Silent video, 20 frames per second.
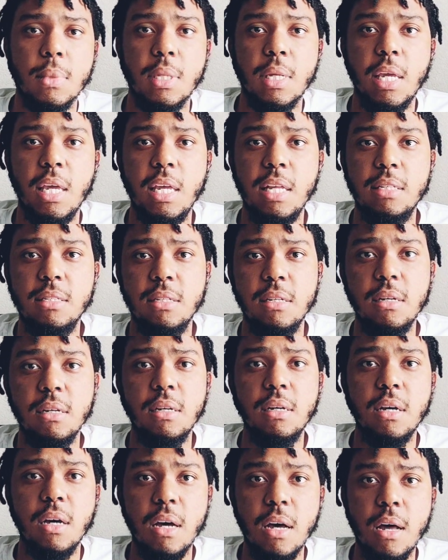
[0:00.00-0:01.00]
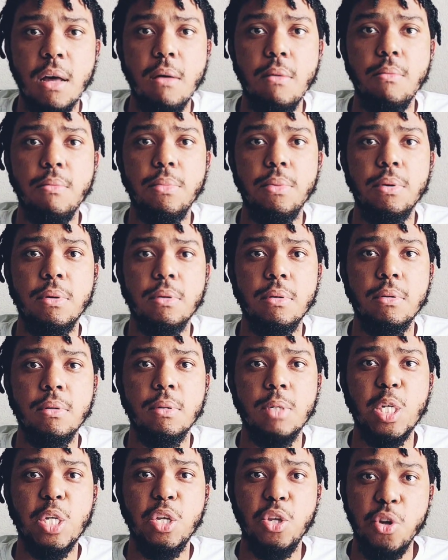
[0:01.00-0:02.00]
He took up
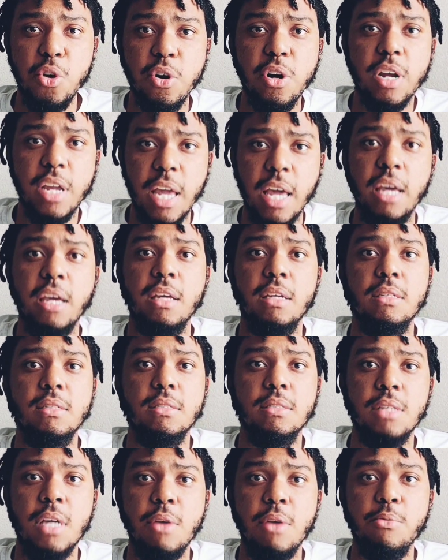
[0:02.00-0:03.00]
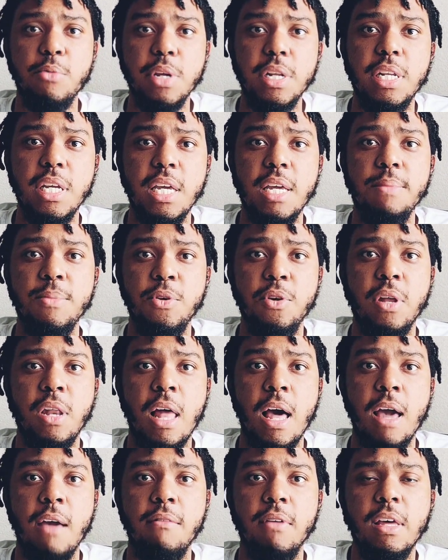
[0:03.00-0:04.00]
your case and redeemed your
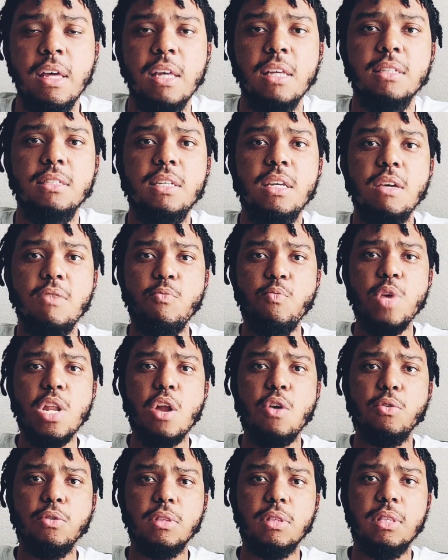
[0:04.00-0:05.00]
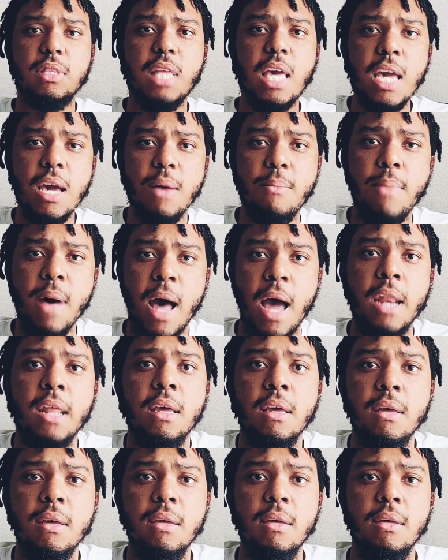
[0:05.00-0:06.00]
life. See, we don't think about it,
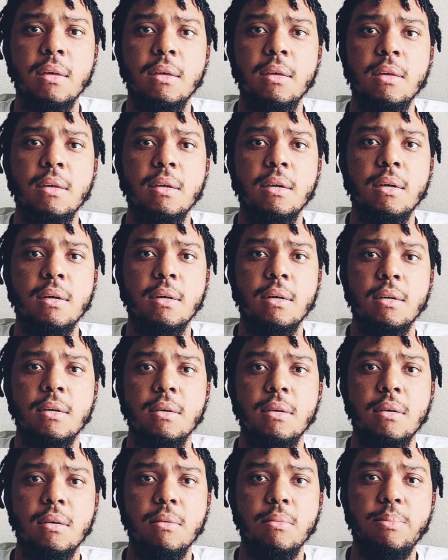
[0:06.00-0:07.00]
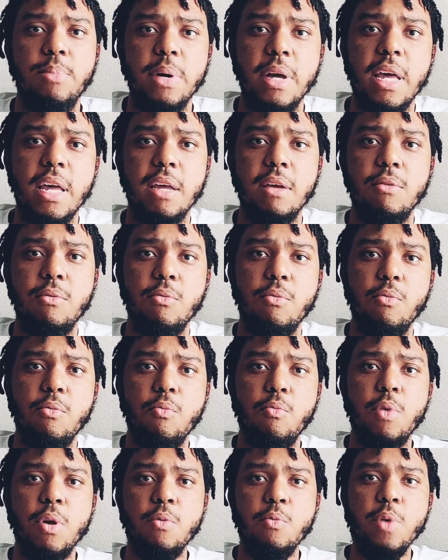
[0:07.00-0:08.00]
but
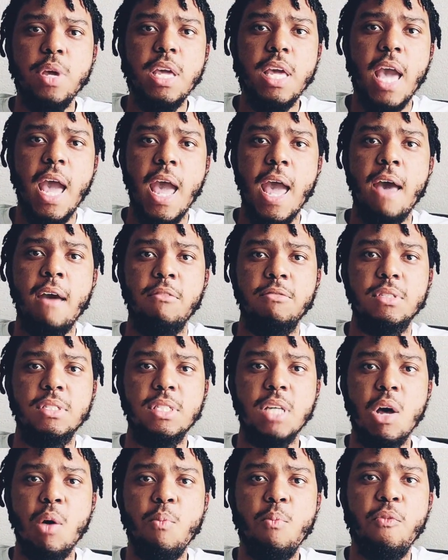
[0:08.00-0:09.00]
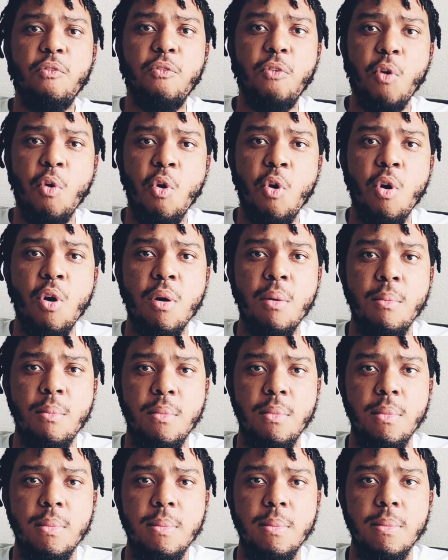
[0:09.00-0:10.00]
when we have some form
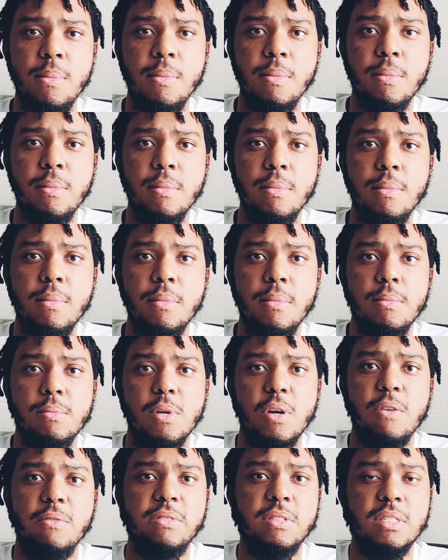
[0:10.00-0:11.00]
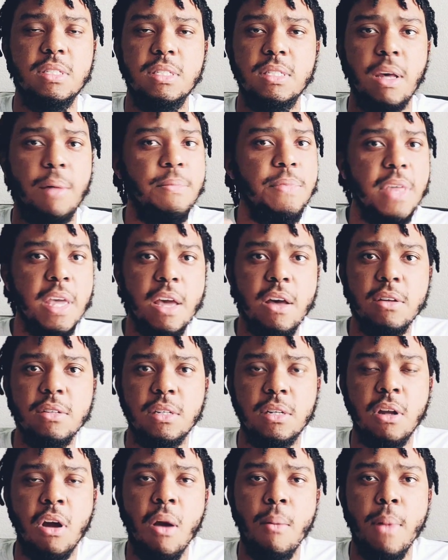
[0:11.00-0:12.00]
of something else
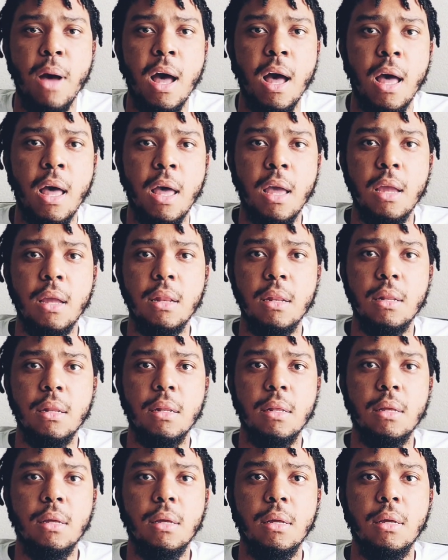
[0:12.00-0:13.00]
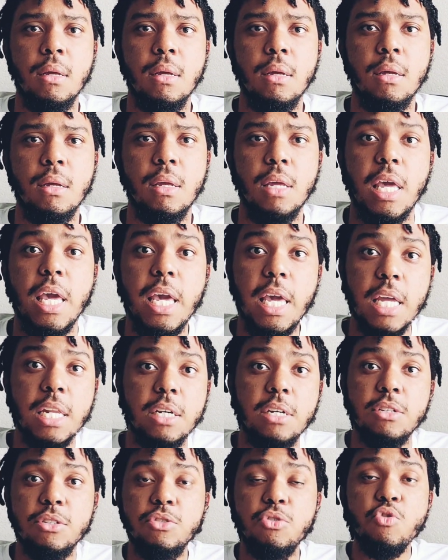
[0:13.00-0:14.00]
on our mind, it can
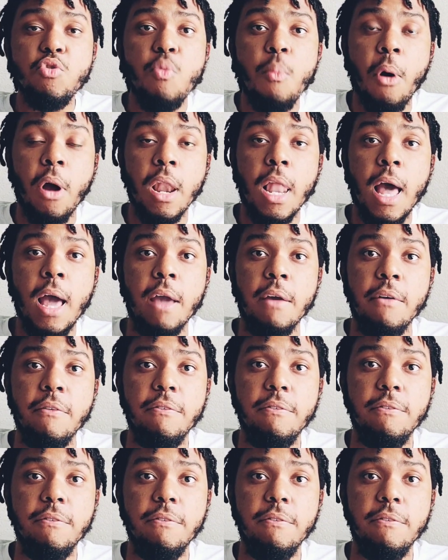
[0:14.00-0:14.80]
consume our life.